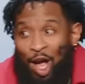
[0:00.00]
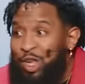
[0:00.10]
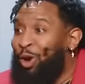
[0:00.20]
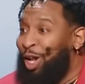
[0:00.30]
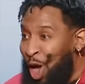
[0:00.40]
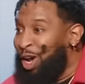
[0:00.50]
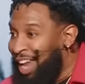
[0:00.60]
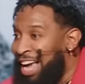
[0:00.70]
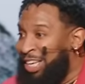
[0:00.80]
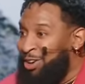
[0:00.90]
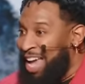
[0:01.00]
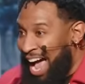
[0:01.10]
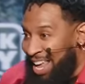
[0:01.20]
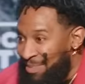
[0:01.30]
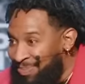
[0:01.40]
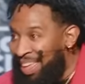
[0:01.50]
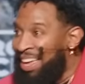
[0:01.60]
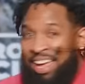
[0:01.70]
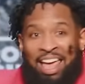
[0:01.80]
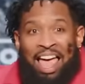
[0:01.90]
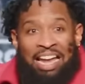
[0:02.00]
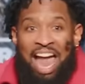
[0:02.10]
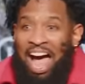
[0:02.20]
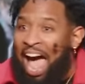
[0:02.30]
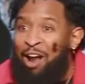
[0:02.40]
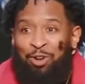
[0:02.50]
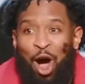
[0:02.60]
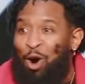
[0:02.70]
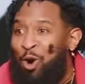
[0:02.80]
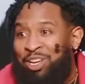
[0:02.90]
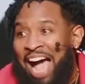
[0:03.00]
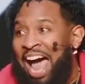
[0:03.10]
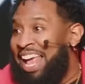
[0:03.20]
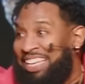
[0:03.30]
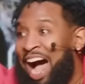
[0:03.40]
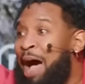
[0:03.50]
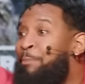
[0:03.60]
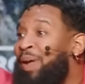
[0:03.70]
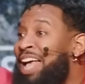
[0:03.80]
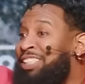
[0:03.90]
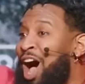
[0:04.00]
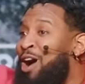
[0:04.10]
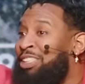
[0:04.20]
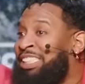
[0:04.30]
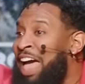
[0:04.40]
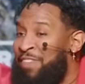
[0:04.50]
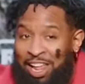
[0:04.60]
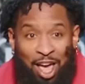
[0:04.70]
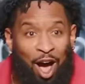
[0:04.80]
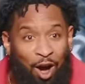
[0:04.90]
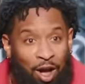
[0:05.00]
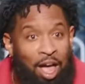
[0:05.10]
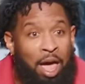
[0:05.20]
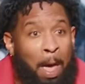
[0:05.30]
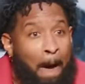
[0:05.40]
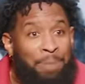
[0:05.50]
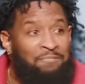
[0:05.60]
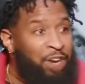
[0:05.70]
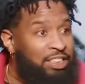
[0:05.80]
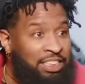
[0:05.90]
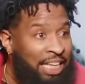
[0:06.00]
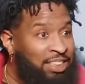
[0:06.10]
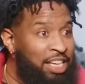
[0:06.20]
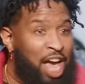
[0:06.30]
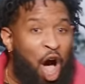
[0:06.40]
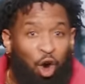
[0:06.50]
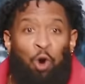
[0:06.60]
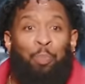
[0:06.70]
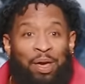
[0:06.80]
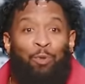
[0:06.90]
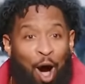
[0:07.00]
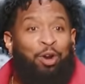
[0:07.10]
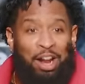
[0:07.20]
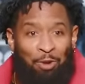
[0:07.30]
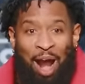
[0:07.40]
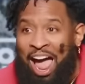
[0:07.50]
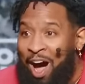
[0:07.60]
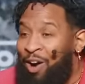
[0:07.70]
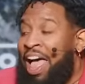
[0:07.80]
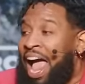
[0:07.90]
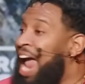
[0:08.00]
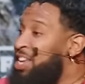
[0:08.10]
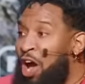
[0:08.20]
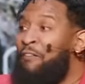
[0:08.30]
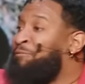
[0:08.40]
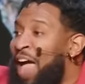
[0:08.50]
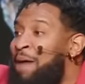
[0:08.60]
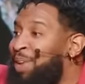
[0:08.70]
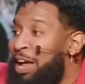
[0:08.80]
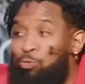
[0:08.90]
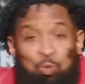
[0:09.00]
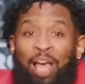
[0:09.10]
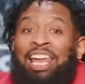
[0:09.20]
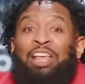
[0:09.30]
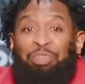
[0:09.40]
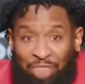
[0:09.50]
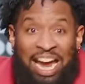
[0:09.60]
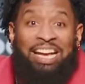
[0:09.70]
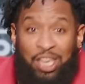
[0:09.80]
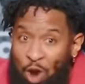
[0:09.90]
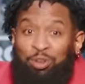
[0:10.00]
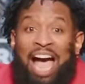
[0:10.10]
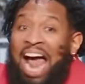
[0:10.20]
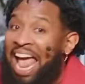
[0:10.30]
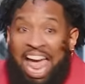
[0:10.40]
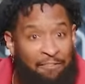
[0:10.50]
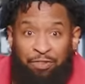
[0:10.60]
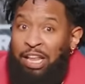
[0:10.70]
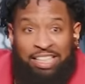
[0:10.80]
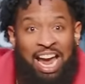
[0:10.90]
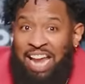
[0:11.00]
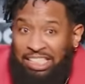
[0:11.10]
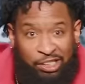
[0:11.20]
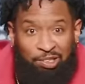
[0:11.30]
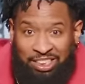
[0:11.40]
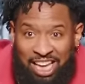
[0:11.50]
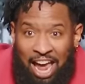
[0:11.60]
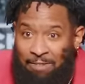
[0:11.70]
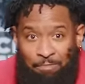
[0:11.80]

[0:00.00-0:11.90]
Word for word: You look like you got it. Now, I don't know who got it. God bless all seven of y'all. But for six of y'all who be walking around and your family really think you got everything that you set,